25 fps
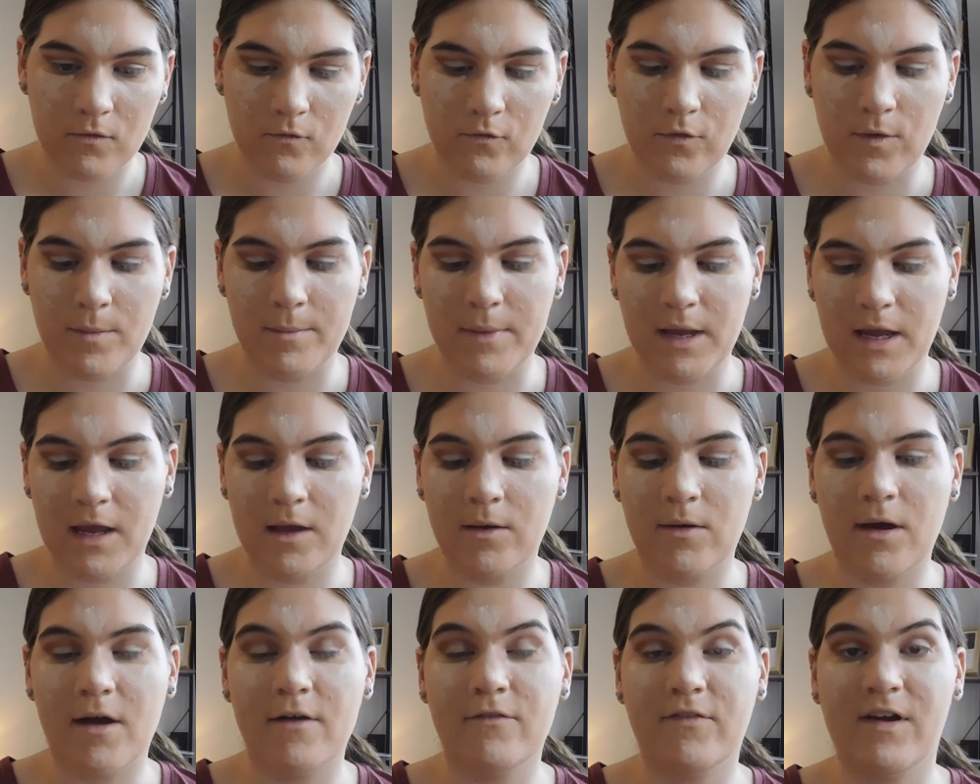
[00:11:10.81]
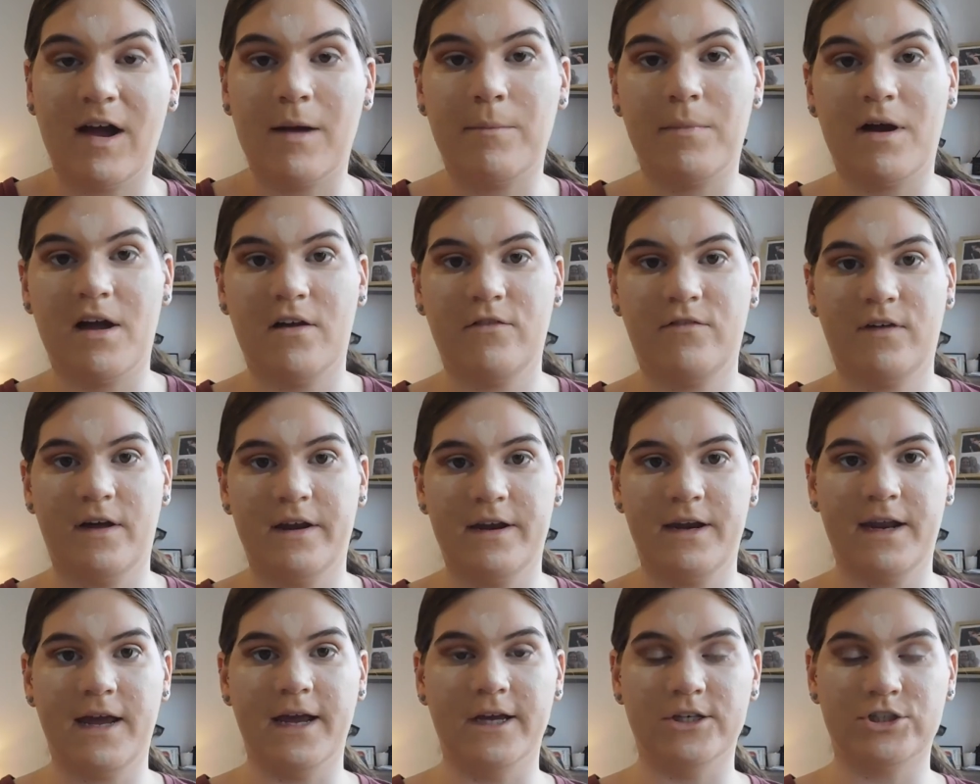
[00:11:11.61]
for me, I find my
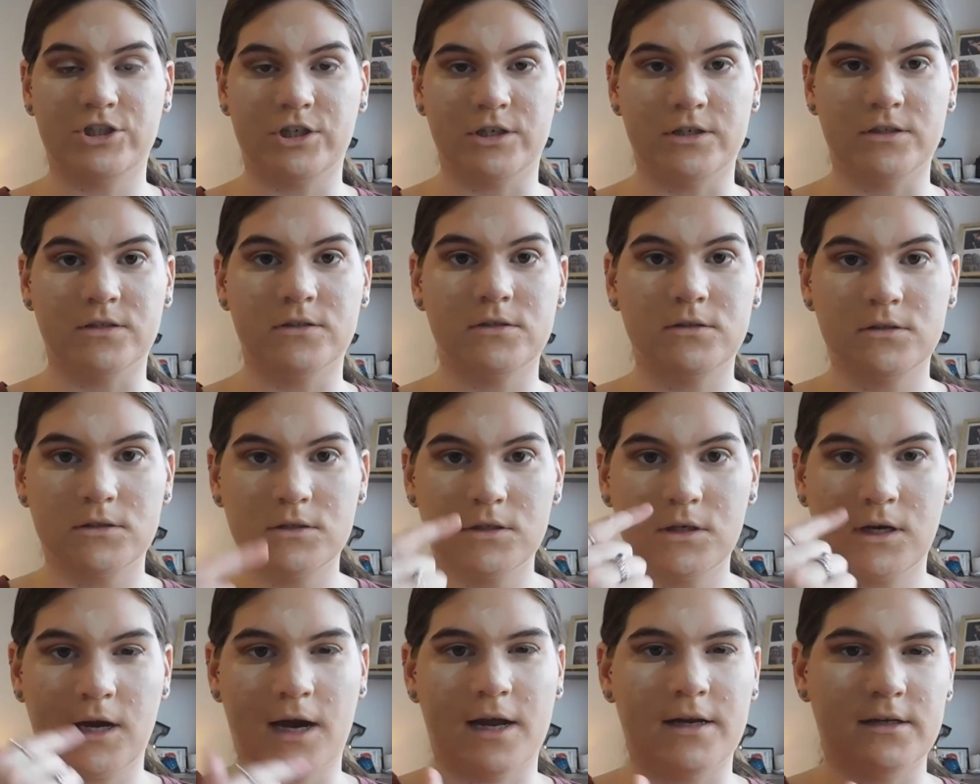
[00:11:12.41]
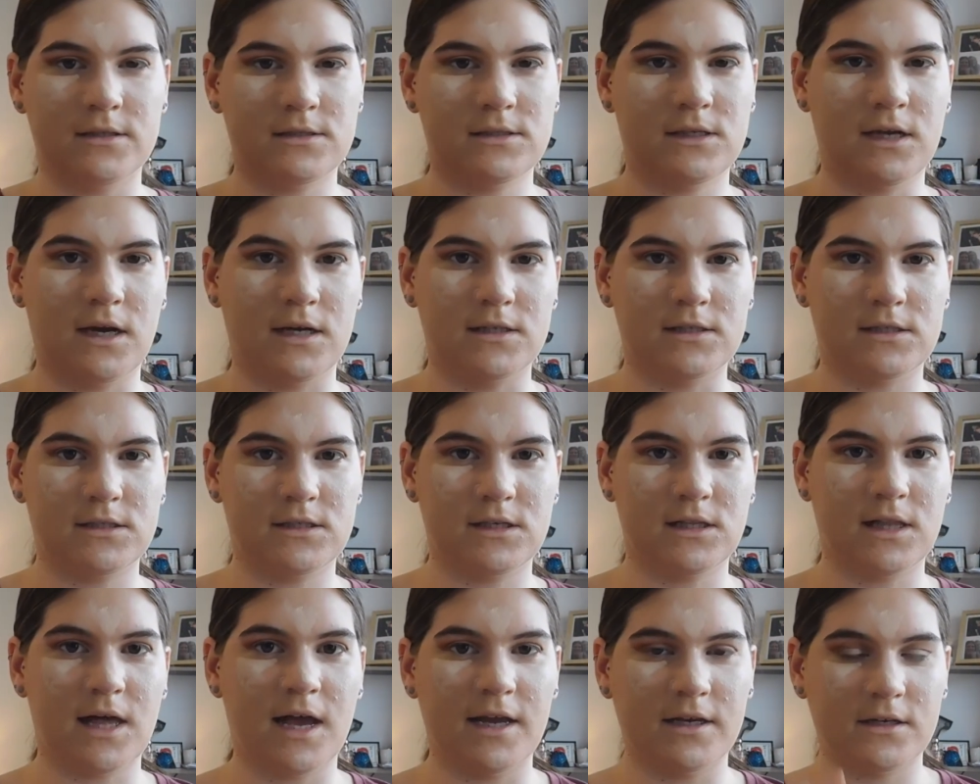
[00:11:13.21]
foundation kind of starts
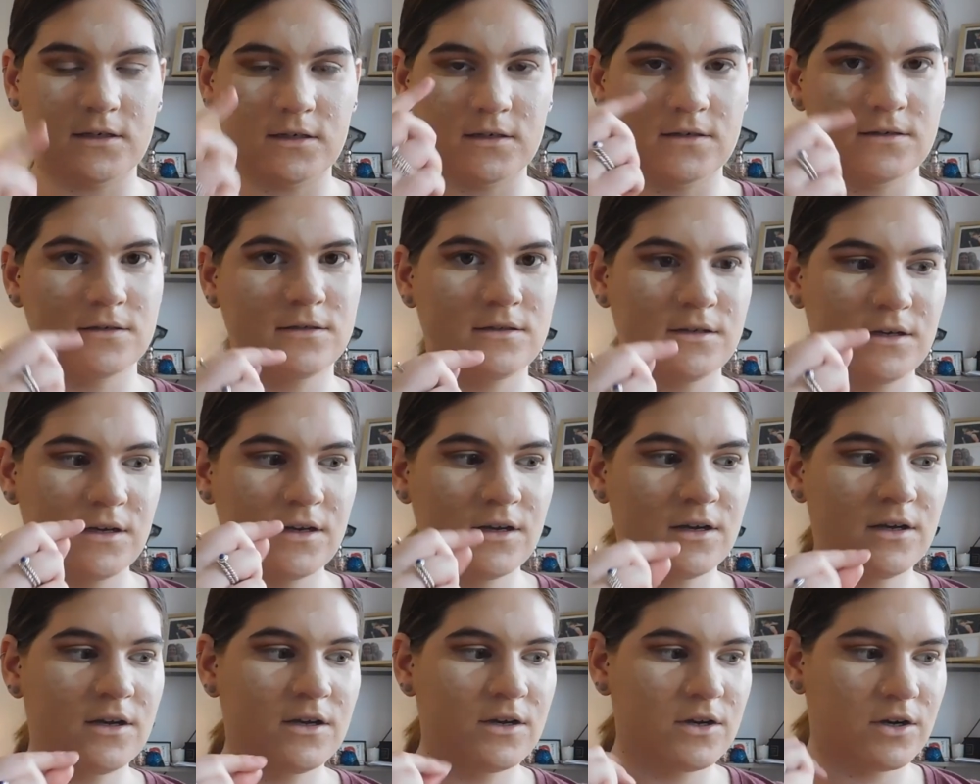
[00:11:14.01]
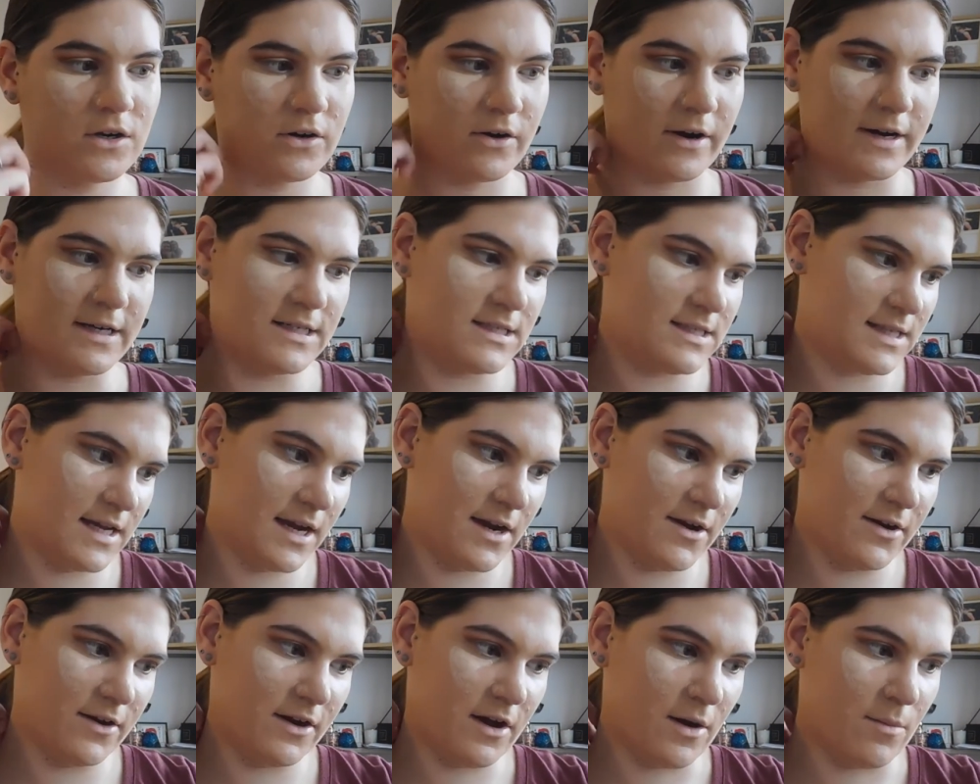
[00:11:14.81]
to like crease
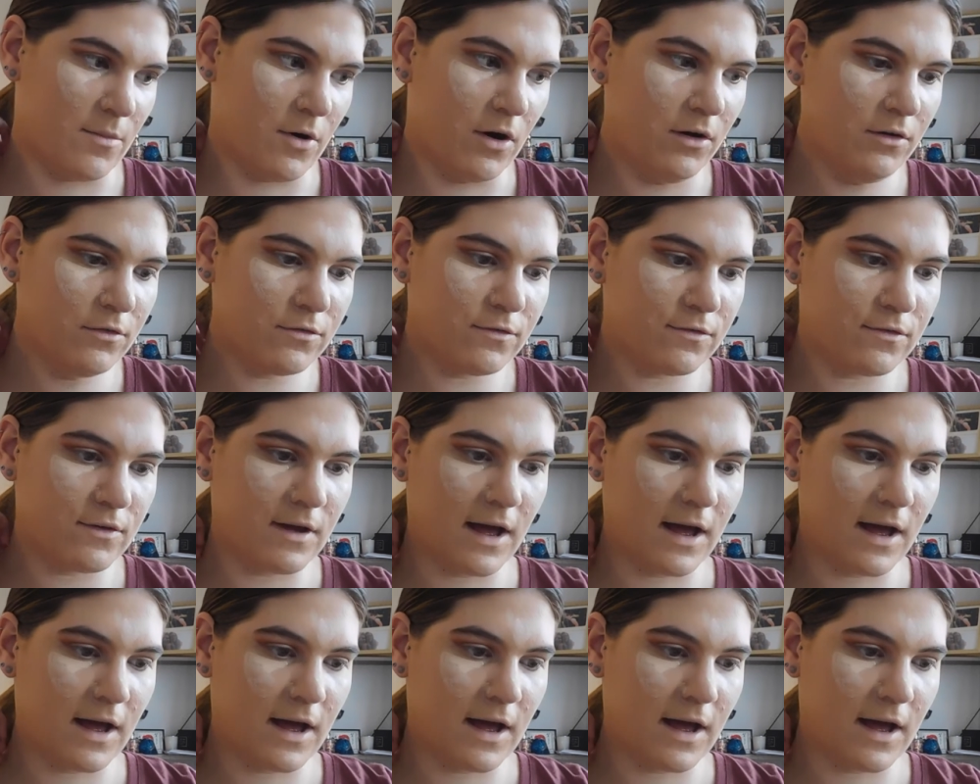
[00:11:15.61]
there and come off.